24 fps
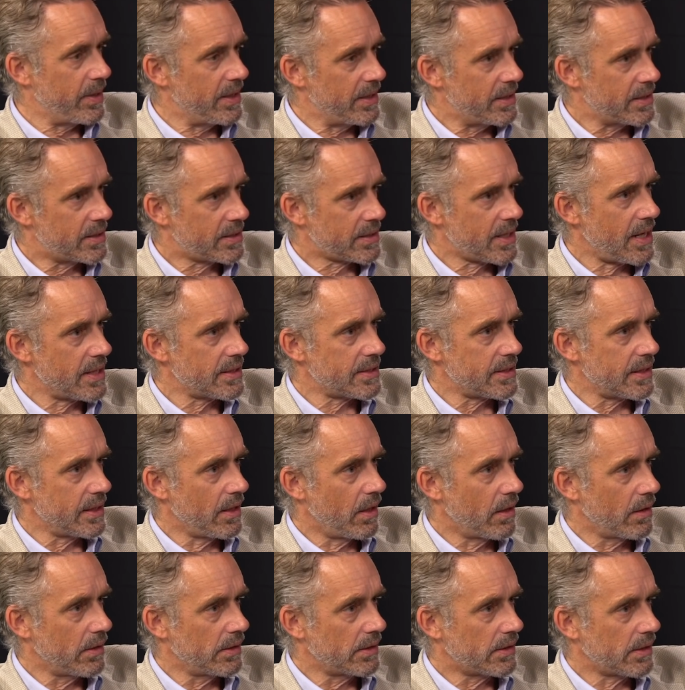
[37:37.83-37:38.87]
been
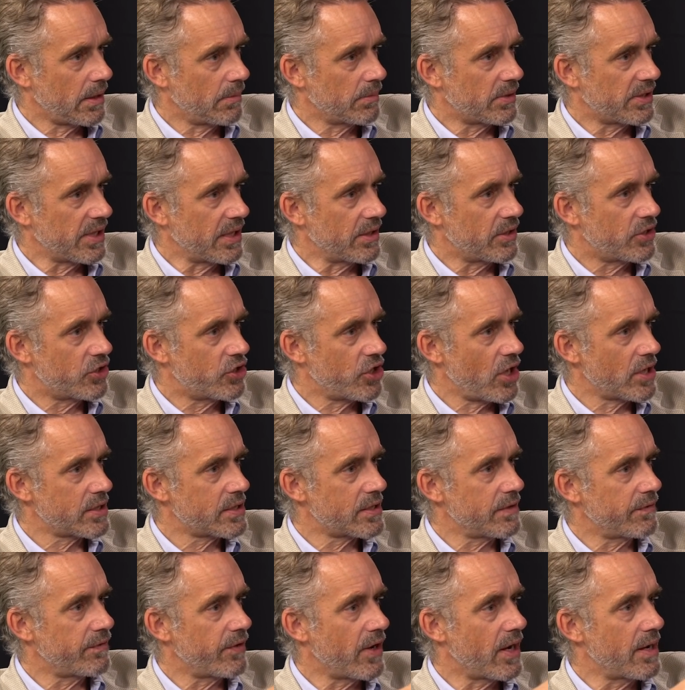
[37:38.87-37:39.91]
discussing are in some sense
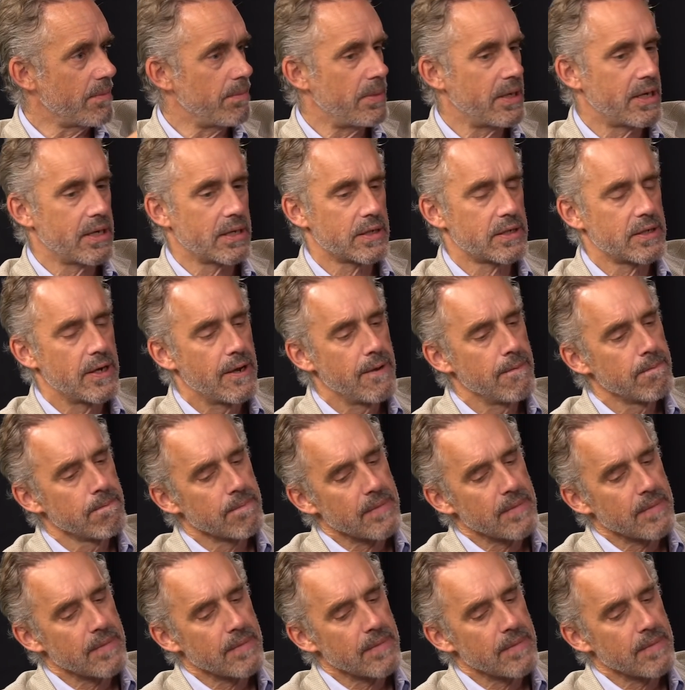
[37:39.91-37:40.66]
justified because